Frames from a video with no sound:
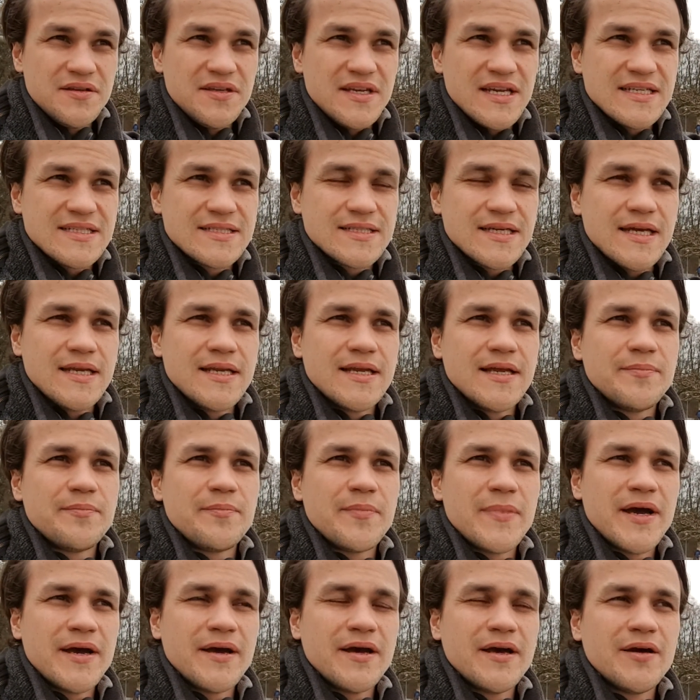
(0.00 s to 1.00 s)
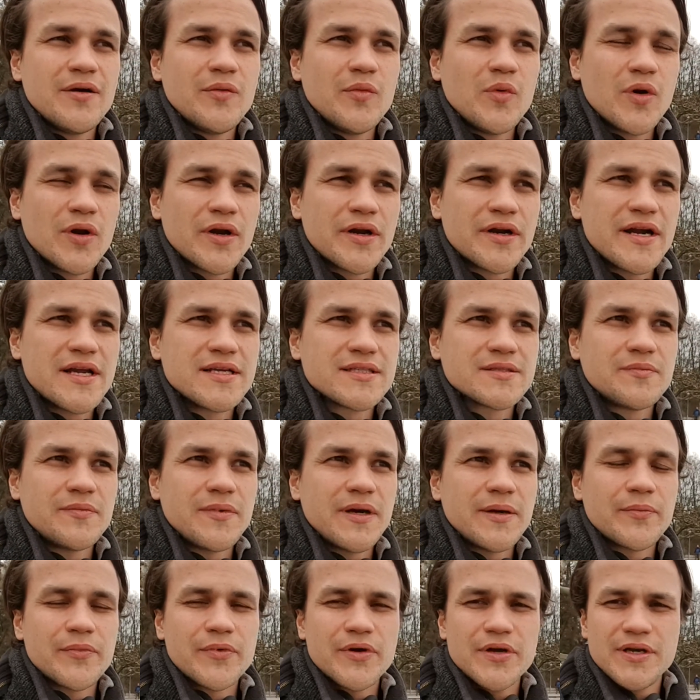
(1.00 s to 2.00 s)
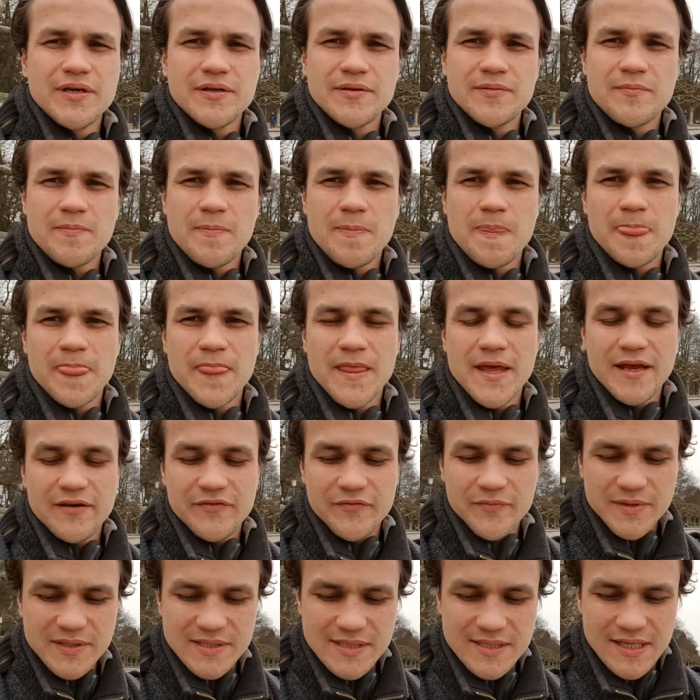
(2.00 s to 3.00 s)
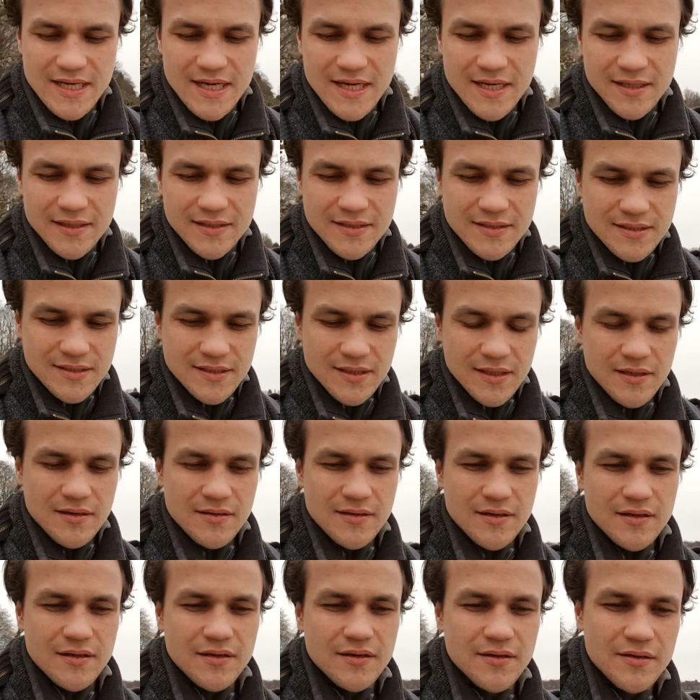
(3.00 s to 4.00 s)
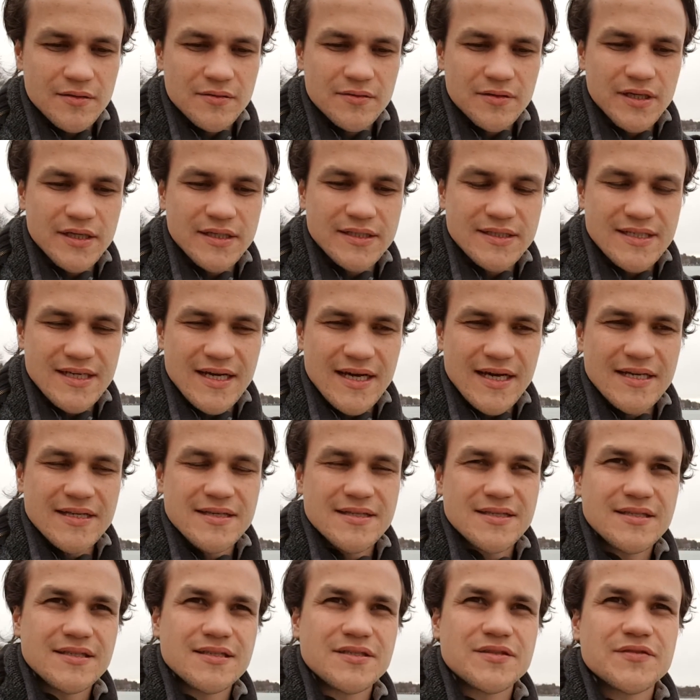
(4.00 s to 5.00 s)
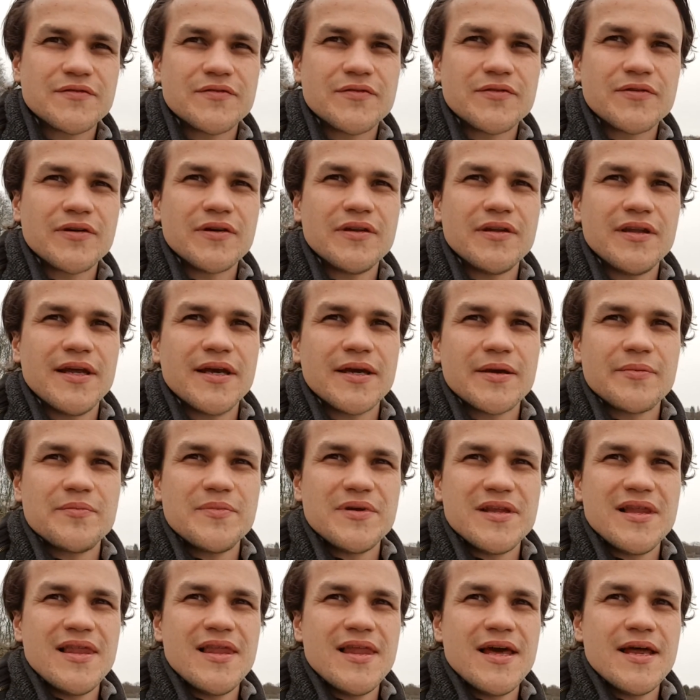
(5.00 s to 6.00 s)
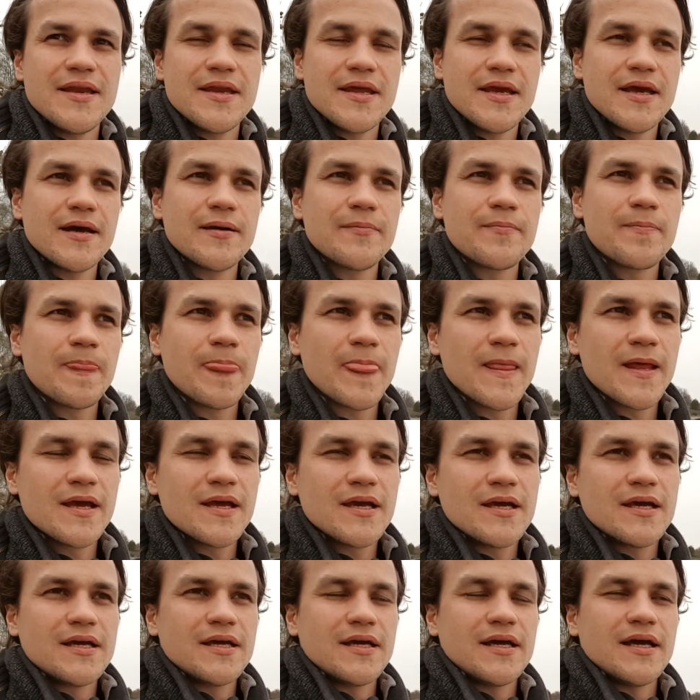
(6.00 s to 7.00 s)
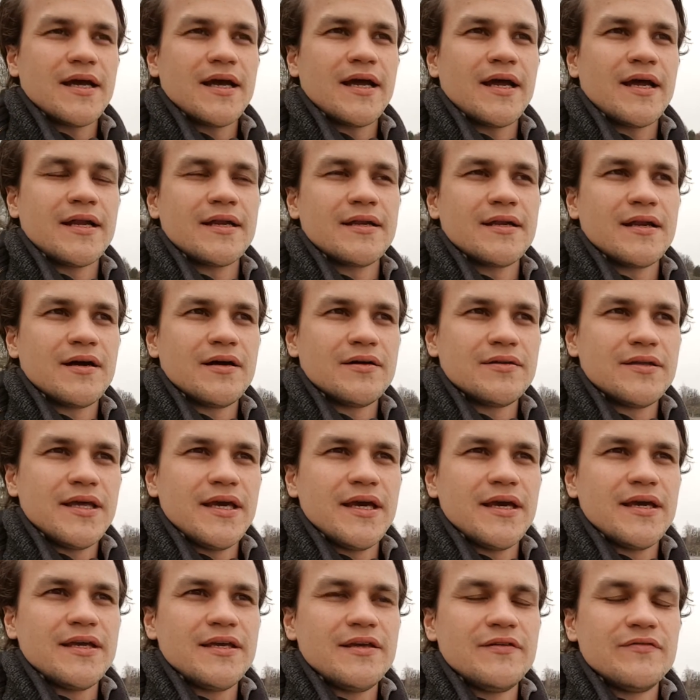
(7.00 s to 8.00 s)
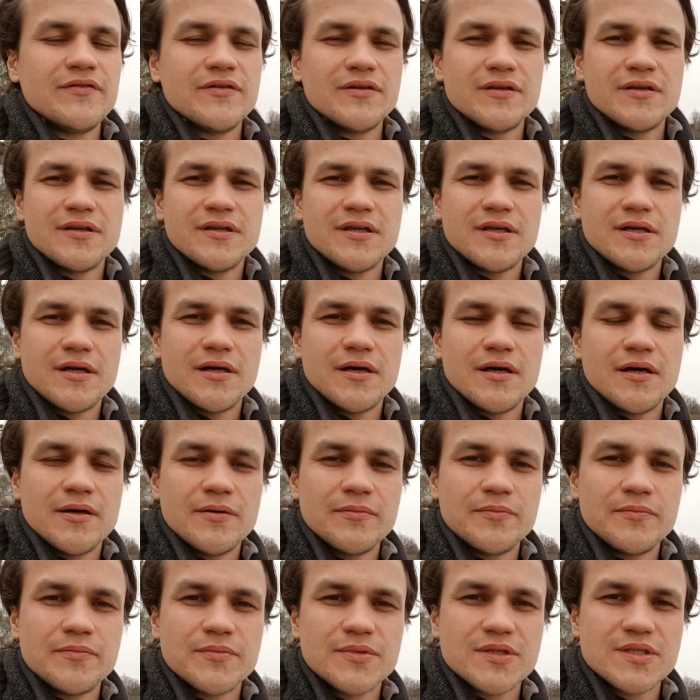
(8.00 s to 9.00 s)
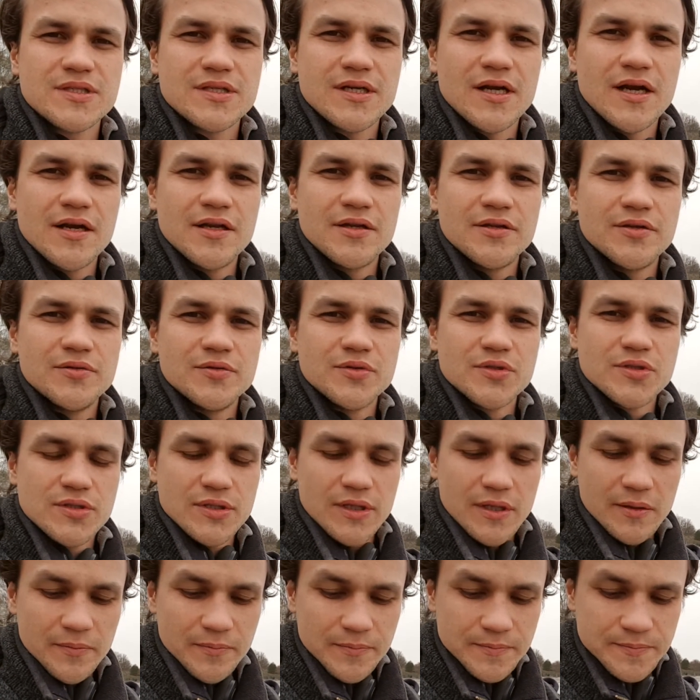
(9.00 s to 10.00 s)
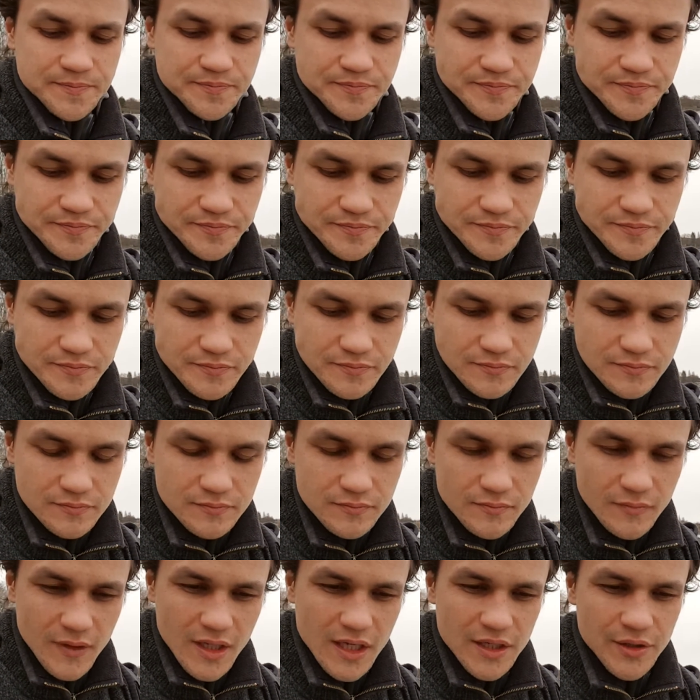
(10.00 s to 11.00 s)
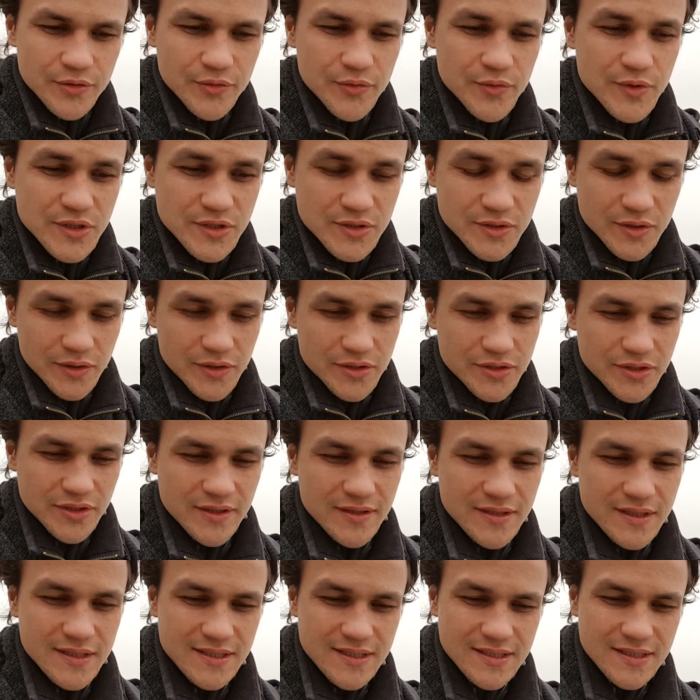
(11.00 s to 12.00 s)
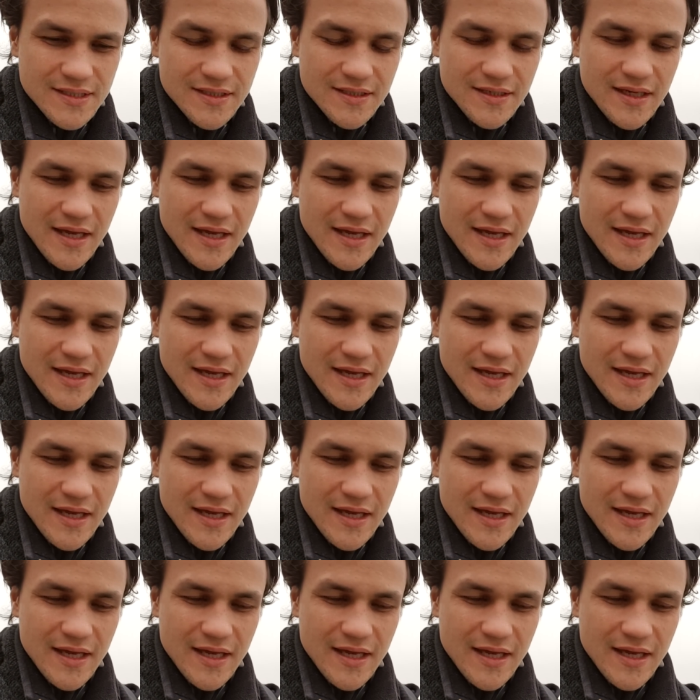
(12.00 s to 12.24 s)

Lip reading: they say that water has memory. They have been saying this in the yogic sciences for like millennia, and now they even started to do some research on this,